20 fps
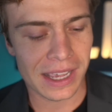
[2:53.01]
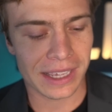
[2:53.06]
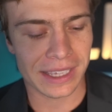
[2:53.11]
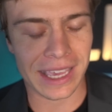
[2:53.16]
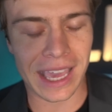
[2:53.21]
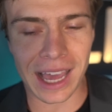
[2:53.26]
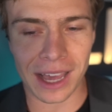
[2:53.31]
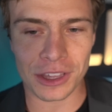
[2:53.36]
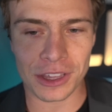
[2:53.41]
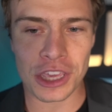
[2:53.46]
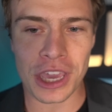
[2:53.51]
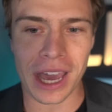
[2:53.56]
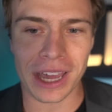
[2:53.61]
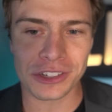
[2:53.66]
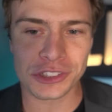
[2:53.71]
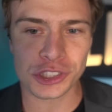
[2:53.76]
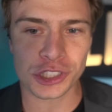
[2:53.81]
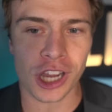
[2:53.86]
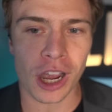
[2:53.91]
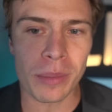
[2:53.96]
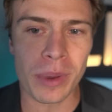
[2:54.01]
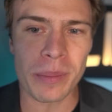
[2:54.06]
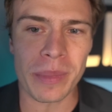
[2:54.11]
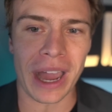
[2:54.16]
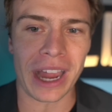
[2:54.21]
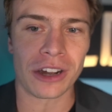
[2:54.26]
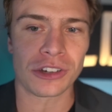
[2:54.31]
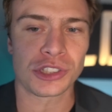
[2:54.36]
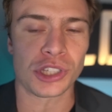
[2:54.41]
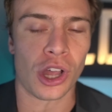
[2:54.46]
yeah, you have Jacoby
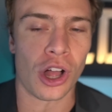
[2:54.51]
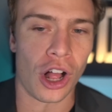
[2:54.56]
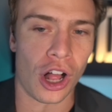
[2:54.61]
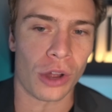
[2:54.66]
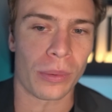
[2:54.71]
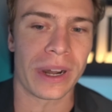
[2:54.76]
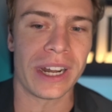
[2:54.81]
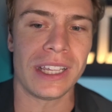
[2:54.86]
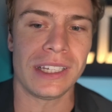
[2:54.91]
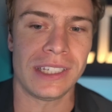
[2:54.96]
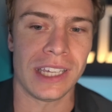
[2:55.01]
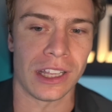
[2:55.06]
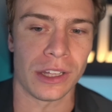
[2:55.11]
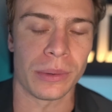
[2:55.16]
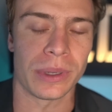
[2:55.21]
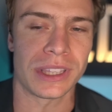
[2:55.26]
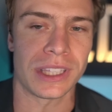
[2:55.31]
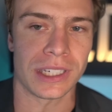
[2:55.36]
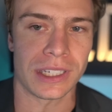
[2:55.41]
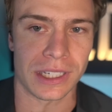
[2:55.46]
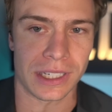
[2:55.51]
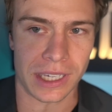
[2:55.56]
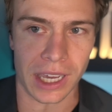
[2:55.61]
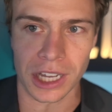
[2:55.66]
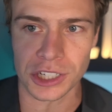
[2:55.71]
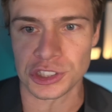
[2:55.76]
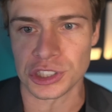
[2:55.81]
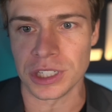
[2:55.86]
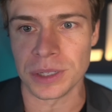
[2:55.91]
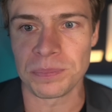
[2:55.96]
Myers already dealing with the
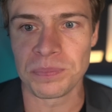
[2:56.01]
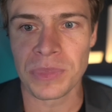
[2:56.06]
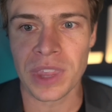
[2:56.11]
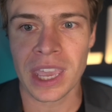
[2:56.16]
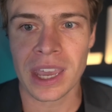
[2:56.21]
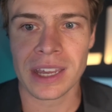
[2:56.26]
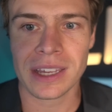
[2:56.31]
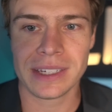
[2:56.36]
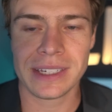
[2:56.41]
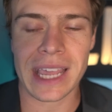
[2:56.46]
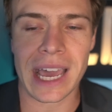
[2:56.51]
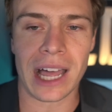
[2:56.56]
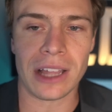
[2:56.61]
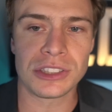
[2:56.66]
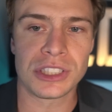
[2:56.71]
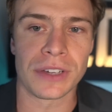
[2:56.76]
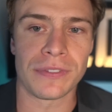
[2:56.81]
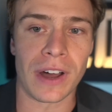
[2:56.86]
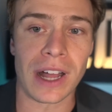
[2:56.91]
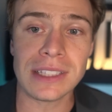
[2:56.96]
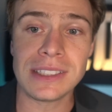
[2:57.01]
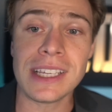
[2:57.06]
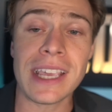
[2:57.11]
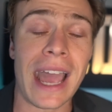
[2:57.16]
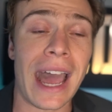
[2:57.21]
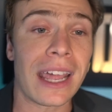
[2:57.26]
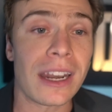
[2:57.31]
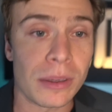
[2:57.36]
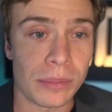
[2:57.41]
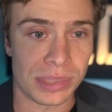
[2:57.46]
concussion. Now, Davante
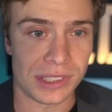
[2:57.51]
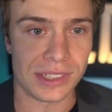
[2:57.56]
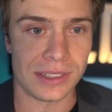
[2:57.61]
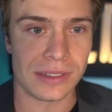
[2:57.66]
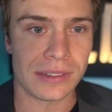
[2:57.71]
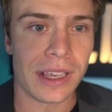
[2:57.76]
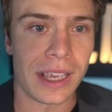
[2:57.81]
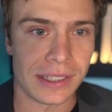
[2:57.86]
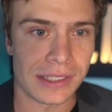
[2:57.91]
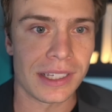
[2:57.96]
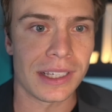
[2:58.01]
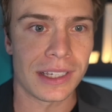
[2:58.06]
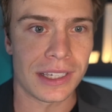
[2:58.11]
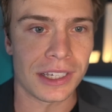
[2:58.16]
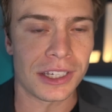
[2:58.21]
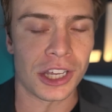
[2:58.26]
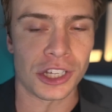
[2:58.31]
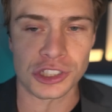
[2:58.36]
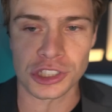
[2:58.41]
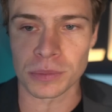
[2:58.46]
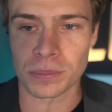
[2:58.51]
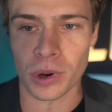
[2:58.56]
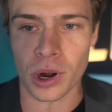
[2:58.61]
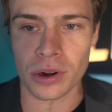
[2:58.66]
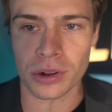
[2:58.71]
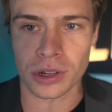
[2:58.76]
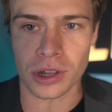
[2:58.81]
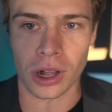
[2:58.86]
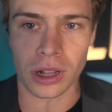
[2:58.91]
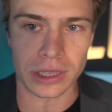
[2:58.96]
Adams is in concussion
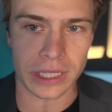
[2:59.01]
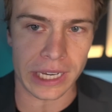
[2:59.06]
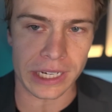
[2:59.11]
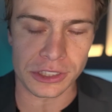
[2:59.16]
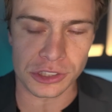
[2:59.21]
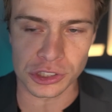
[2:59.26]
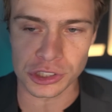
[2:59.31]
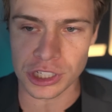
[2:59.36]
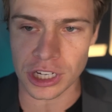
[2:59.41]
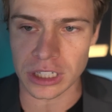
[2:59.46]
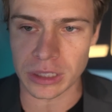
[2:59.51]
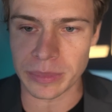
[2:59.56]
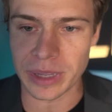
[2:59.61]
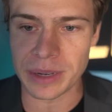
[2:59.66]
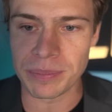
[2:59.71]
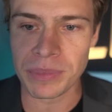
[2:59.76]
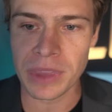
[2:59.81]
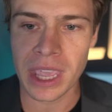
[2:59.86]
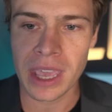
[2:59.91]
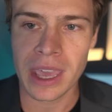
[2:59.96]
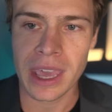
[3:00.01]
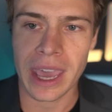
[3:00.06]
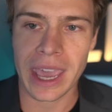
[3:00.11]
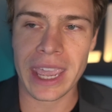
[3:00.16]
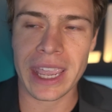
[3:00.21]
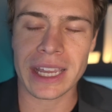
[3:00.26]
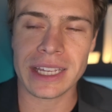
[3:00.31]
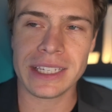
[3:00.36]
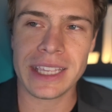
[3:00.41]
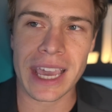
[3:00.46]
protocol, ladies and gentlemen.
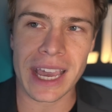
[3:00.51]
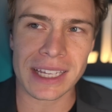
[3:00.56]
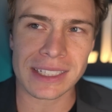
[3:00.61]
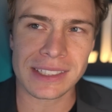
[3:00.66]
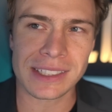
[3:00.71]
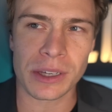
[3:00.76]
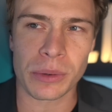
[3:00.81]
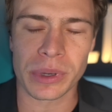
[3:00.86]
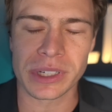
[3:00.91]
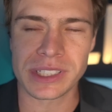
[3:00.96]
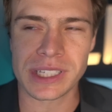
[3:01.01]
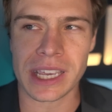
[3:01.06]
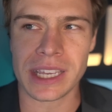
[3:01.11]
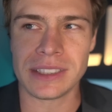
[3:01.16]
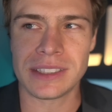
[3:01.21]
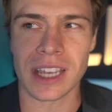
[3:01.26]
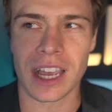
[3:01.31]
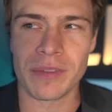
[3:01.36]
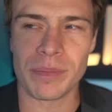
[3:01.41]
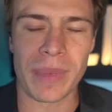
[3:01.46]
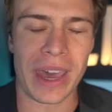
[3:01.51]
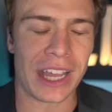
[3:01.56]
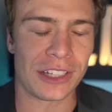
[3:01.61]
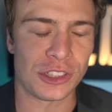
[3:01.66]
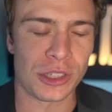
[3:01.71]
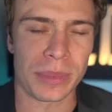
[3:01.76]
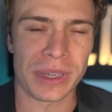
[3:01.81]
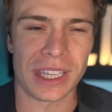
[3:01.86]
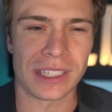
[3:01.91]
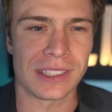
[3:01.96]
And yes, it was a tough
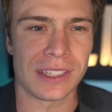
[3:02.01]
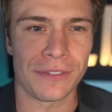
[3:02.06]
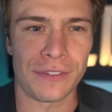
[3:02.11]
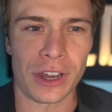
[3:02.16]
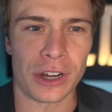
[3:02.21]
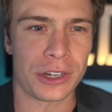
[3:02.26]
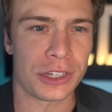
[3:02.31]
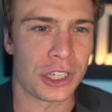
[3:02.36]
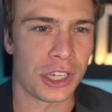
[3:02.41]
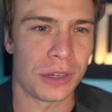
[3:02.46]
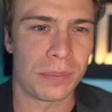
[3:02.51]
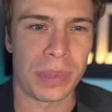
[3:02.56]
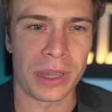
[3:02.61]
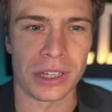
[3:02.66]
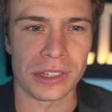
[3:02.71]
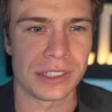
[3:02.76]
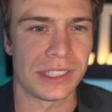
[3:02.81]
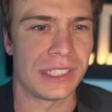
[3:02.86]
matchup against a very good Bills